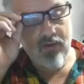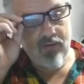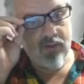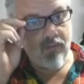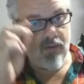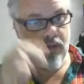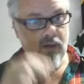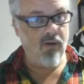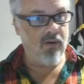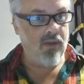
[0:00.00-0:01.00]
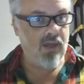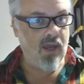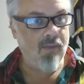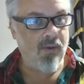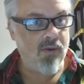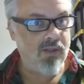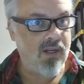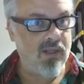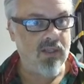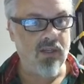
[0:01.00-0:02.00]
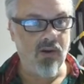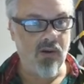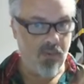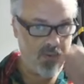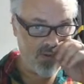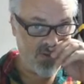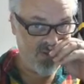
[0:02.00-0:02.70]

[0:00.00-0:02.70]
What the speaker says: some of the early chemicals necessary to produce